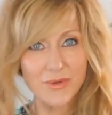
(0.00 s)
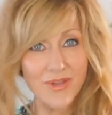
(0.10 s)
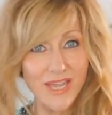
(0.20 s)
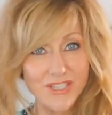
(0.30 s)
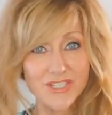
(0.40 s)
of
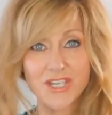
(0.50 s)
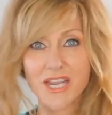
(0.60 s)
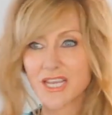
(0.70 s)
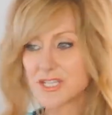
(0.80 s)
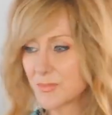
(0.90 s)

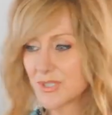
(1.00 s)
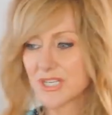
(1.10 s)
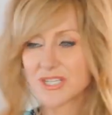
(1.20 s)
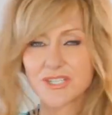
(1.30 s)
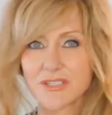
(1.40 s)
HGH
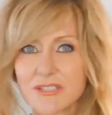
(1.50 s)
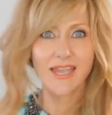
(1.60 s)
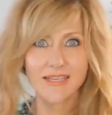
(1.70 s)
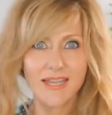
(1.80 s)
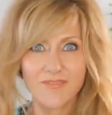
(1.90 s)
production,
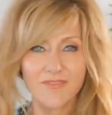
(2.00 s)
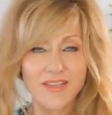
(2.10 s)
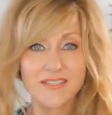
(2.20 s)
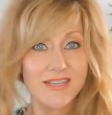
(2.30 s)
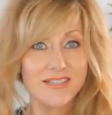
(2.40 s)
it
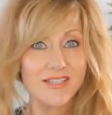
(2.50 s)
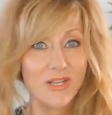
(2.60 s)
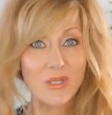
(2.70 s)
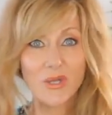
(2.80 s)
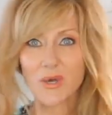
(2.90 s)
affects us
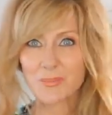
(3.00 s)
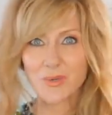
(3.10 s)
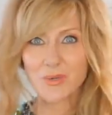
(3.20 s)
a lot